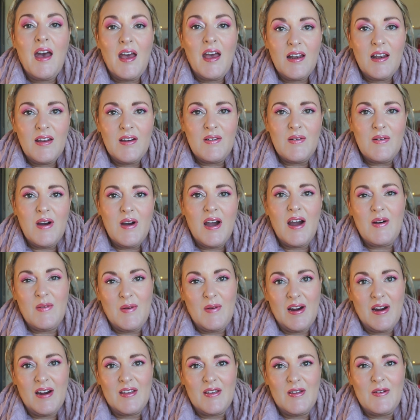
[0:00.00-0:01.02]
Hello, how
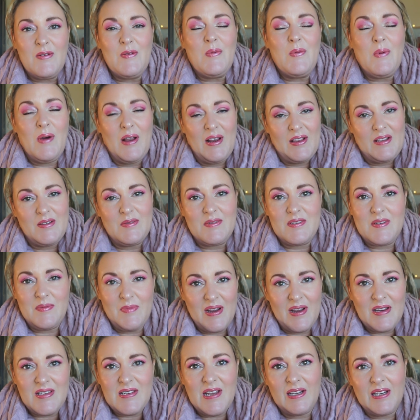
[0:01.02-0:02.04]
are you? Welcome to
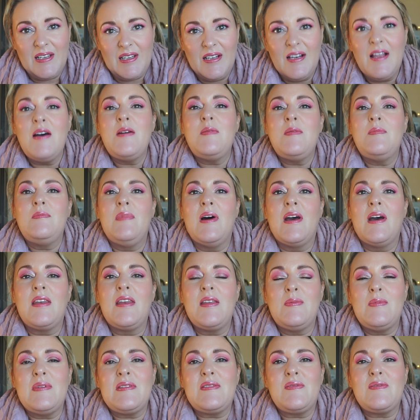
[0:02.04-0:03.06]
my channel. My
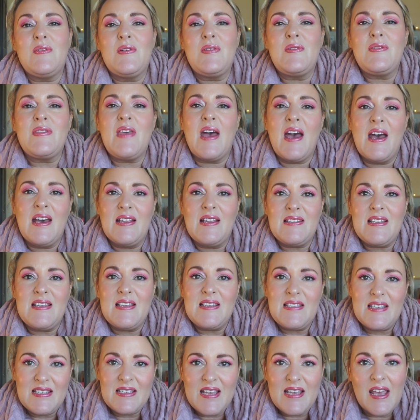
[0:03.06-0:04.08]
name is Ruth and
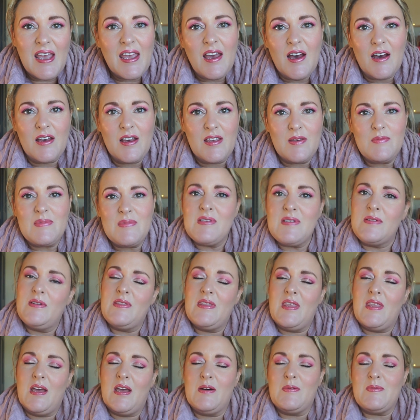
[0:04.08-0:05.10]
today I am doing
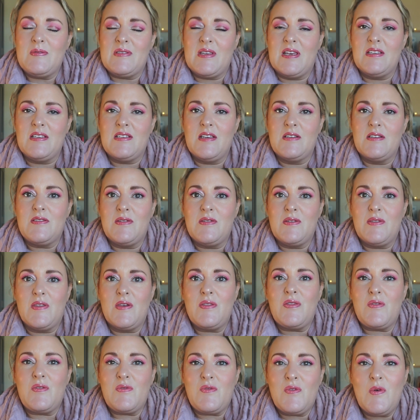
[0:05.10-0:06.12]
the update to the
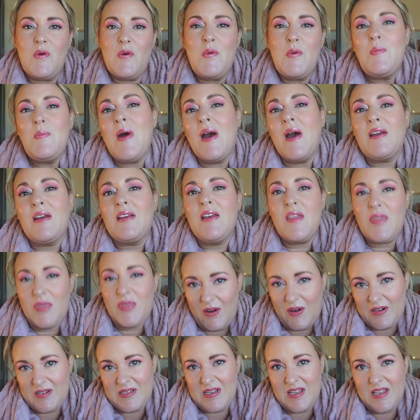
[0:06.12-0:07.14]
Throwback
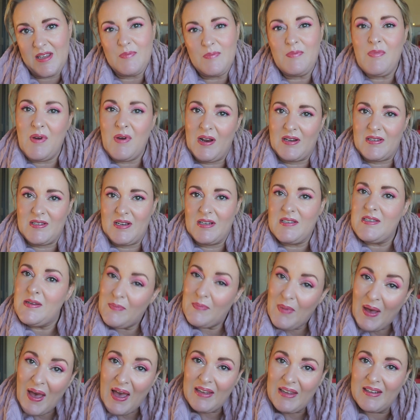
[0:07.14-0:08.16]
30 Project
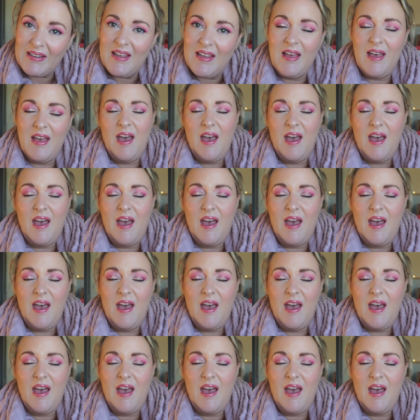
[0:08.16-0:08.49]
Pan.